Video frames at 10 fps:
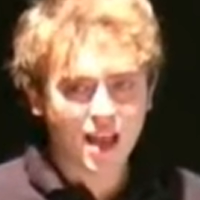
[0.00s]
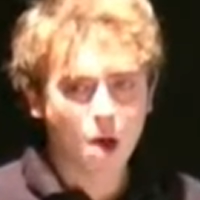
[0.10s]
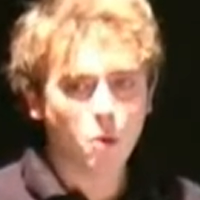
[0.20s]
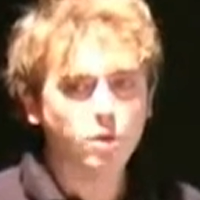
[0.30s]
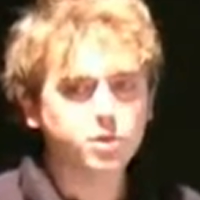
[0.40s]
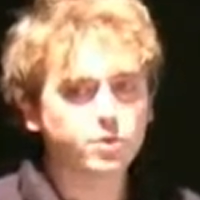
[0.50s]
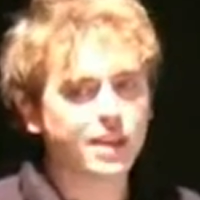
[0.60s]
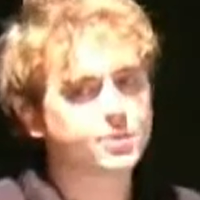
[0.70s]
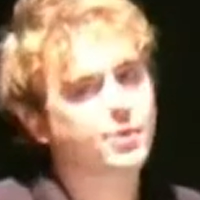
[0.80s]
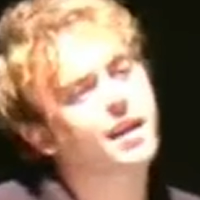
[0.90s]
how long should I
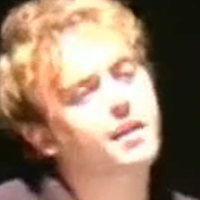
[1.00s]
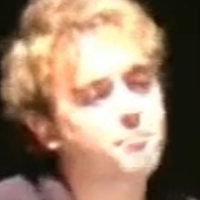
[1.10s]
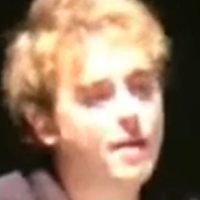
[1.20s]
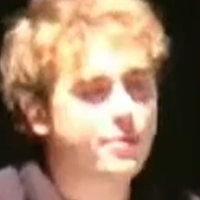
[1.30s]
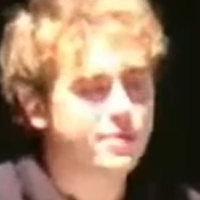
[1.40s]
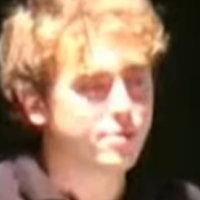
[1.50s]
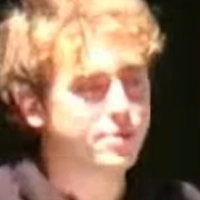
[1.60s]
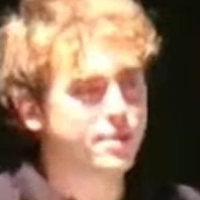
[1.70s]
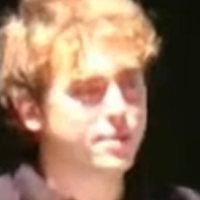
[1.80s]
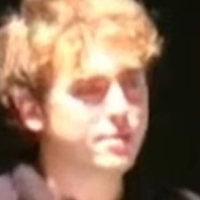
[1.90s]
train my
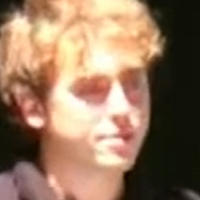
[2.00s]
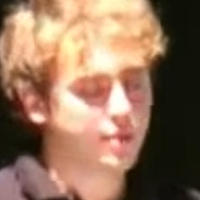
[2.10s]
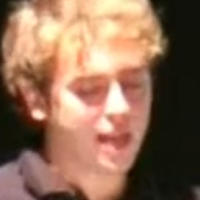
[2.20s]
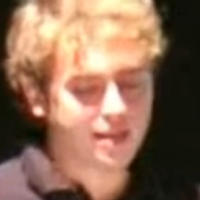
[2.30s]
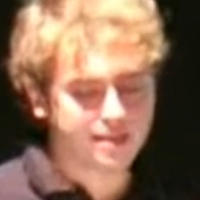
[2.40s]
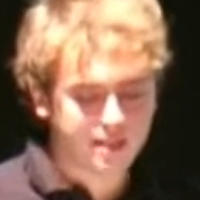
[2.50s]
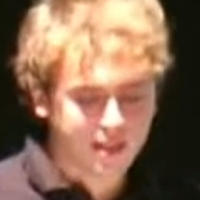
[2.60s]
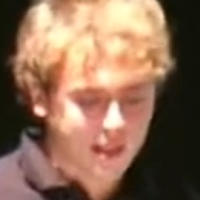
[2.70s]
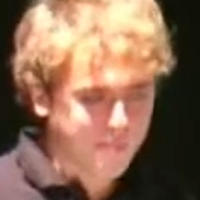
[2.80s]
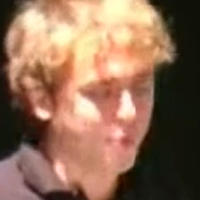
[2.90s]
resources to get
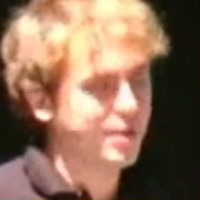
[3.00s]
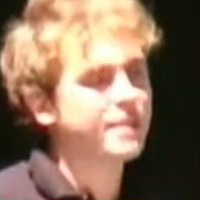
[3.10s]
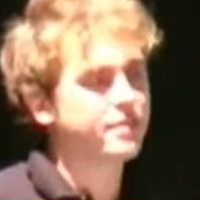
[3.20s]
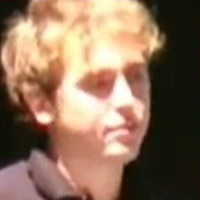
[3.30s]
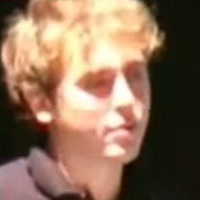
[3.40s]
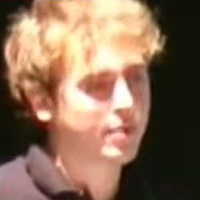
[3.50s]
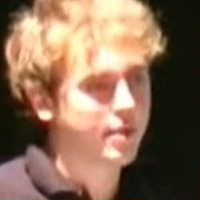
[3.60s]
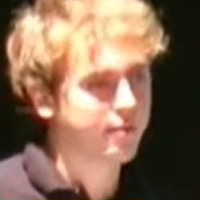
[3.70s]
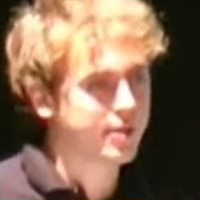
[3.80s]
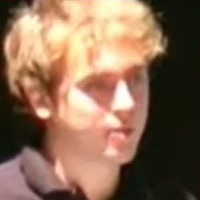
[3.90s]
productive node in the
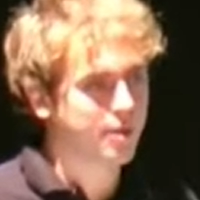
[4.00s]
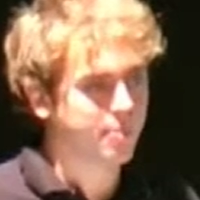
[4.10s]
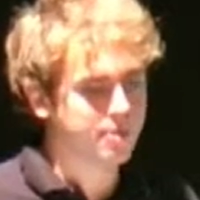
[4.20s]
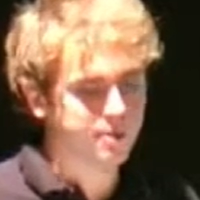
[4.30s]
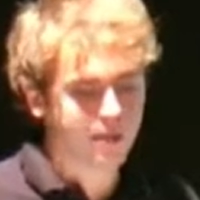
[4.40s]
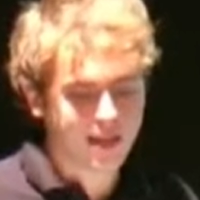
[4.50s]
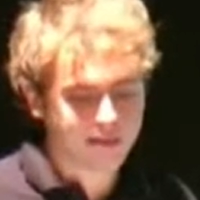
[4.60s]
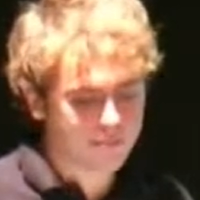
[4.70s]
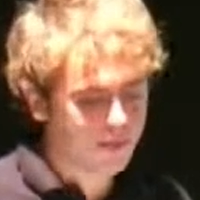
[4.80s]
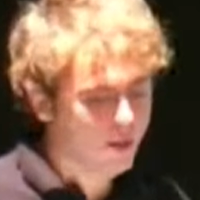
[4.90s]
Alfresco repository?
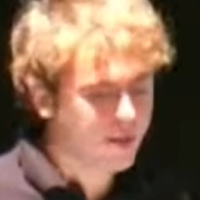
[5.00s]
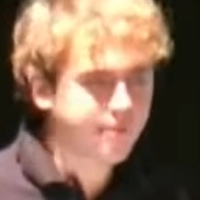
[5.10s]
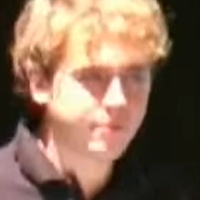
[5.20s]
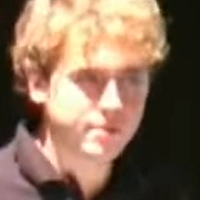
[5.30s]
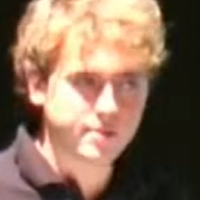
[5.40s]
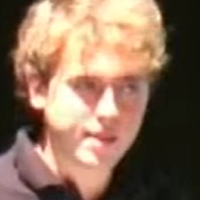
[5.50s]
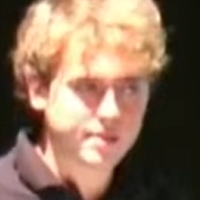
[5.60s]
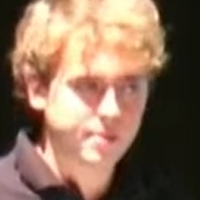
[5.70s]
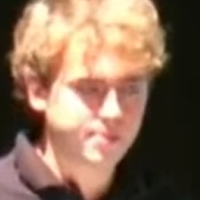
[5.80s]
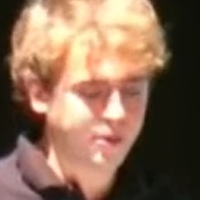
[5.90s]
And the
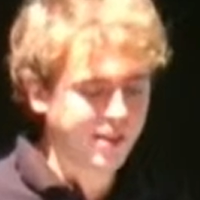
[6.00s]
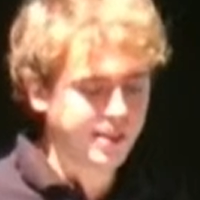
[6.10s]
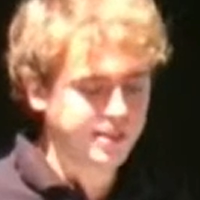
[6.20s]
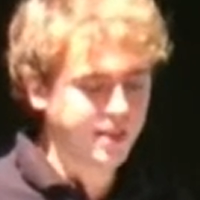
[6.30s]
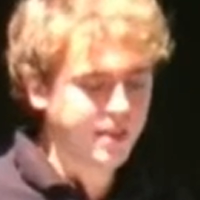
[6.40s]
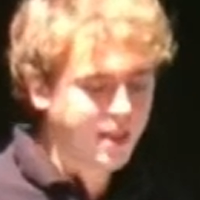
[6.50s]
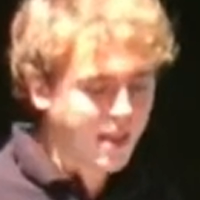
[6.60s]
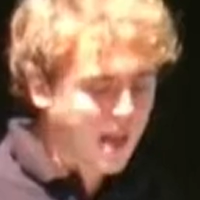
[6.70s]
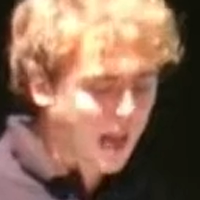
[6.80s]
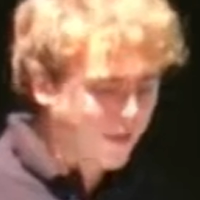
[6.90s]
answer is pretty easy.
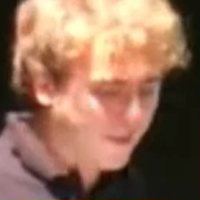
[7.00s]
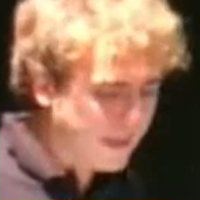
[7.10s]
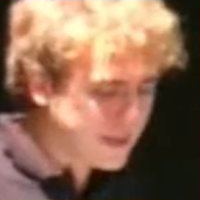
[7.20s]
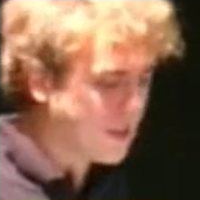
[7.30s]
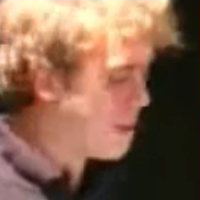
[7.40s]
Alfresco